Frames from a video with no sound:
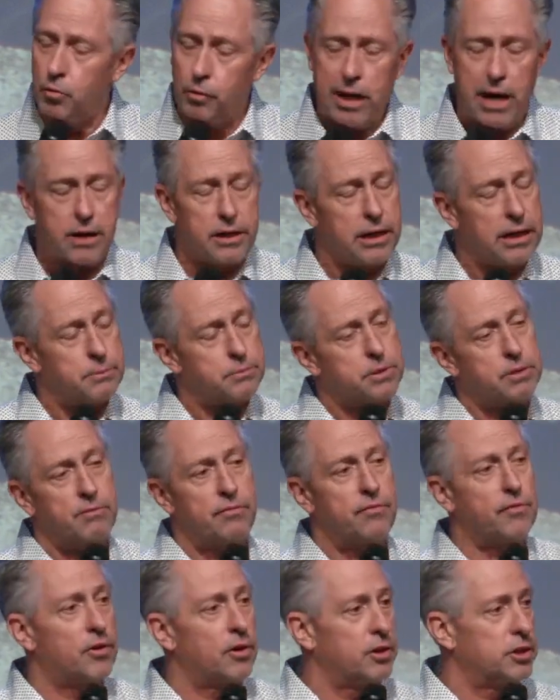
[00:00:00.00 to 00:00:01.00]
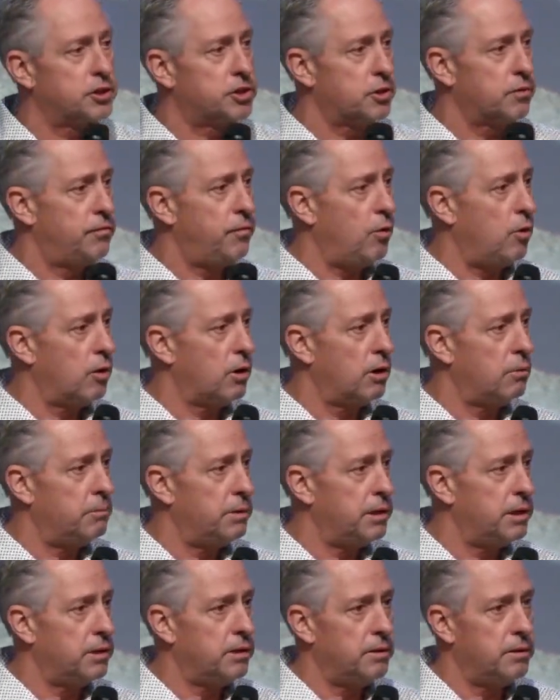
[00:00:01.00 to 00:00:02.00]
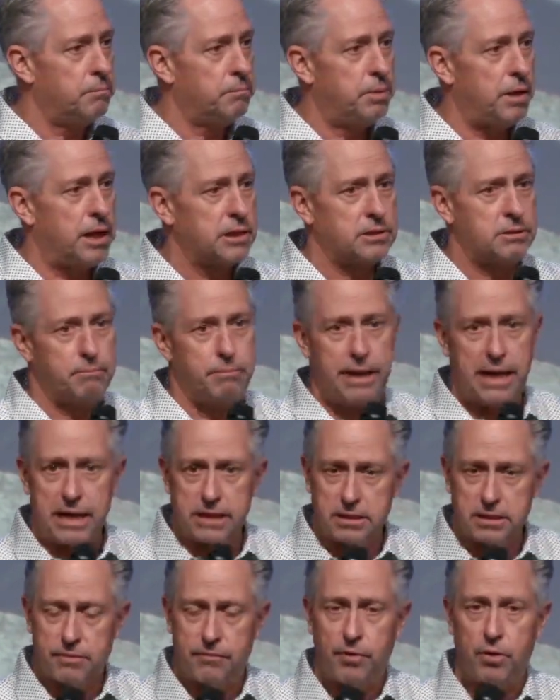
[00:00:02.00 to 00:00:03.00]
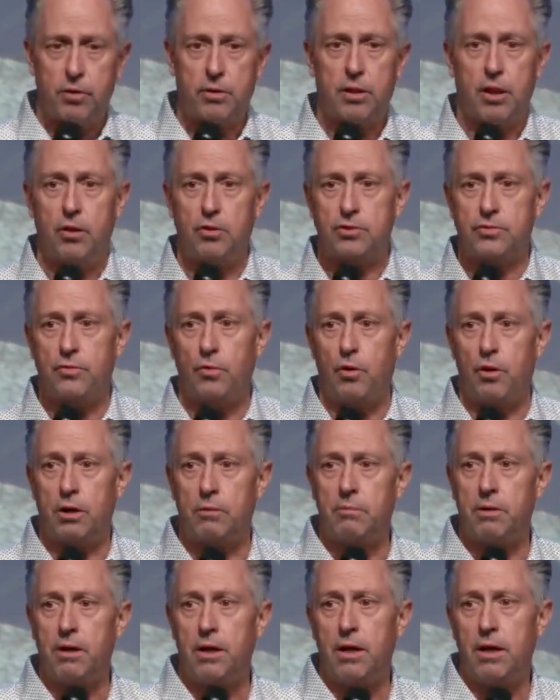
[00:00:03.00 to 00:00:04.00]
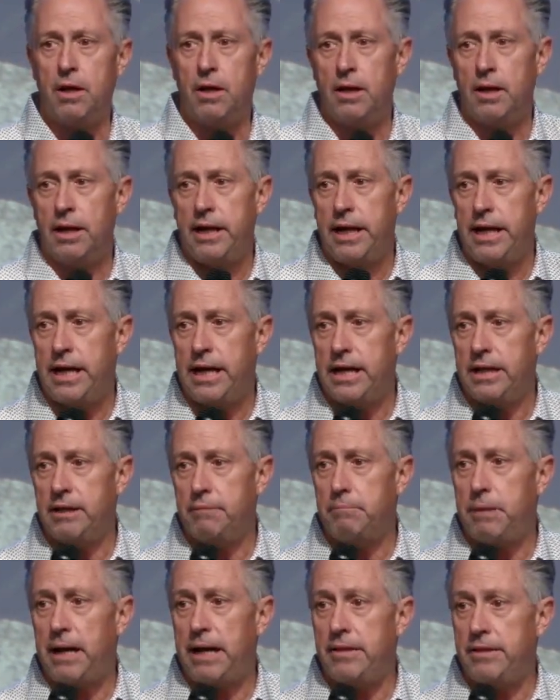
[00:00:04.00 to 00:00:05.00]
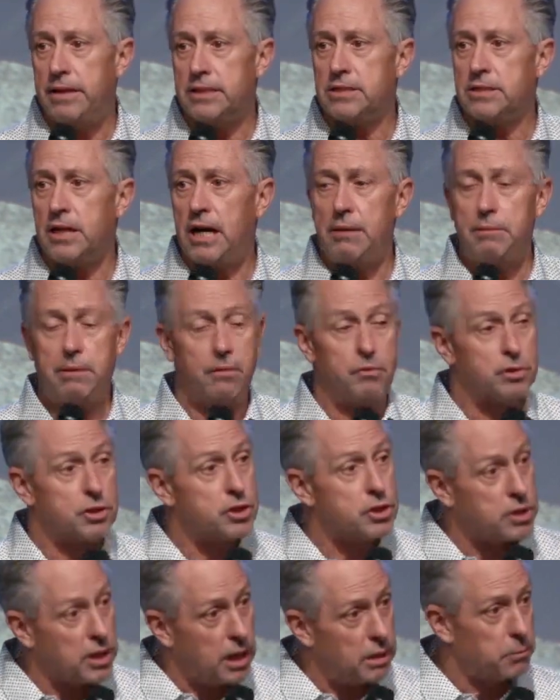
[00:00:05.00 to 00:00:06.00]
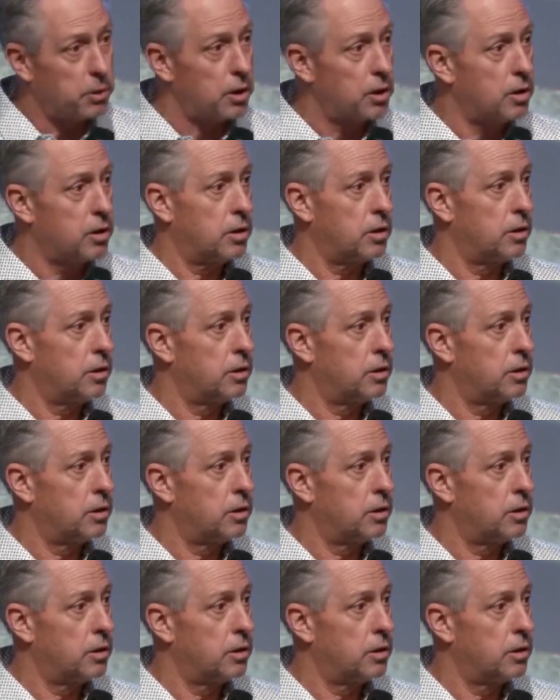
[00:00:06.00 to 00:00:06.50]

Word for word: rounded up some furniture for him and, and pots and pans, a few clothes for him. And by this time, it was summer.